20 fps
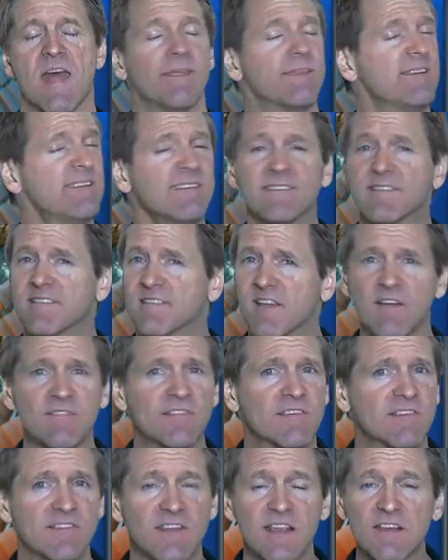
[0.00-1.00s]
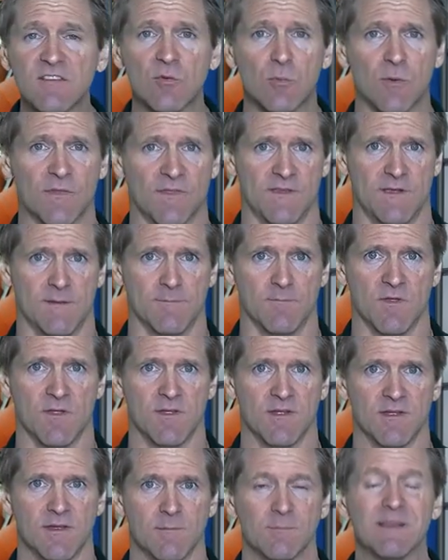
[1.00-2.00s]
This stuff sticks with them,
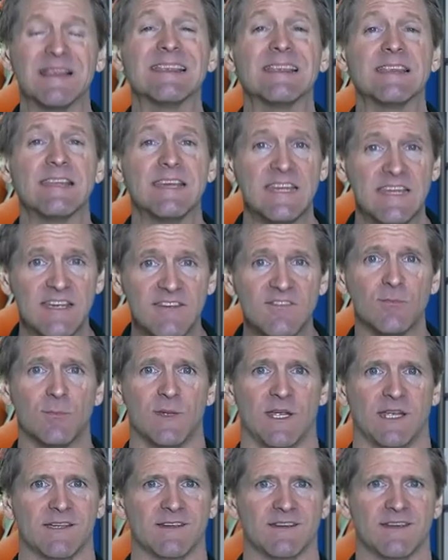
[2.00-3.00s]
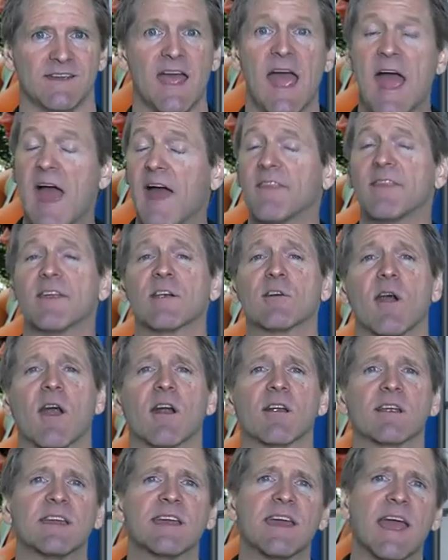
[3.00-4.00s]
believe me. And there
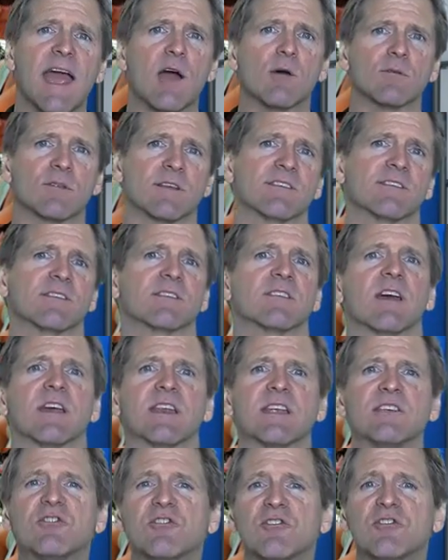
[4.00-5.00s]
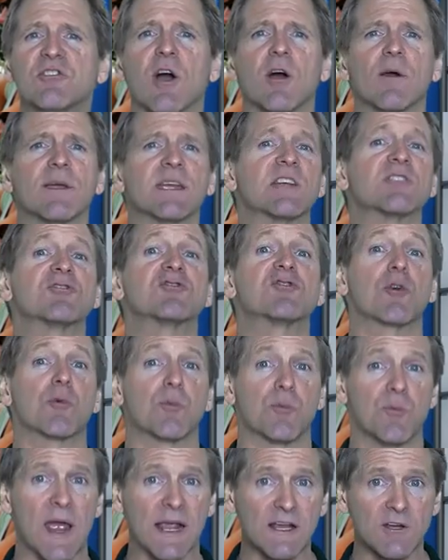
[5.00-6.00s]
are countless studies showing a
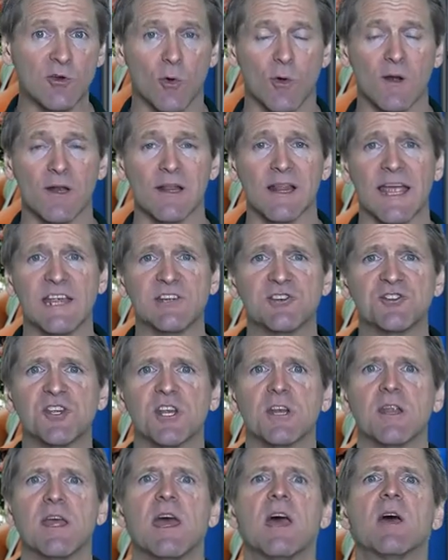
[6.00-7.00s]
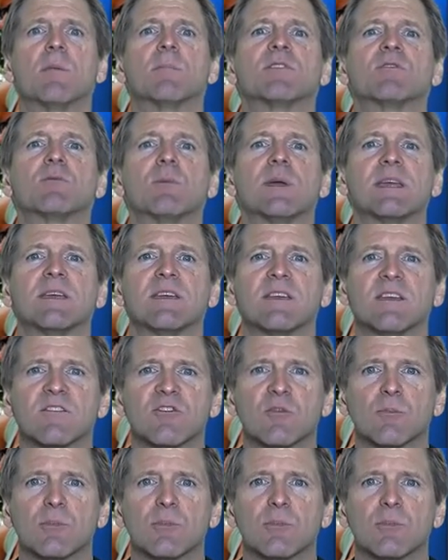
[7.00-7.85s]
direct correlation between kids who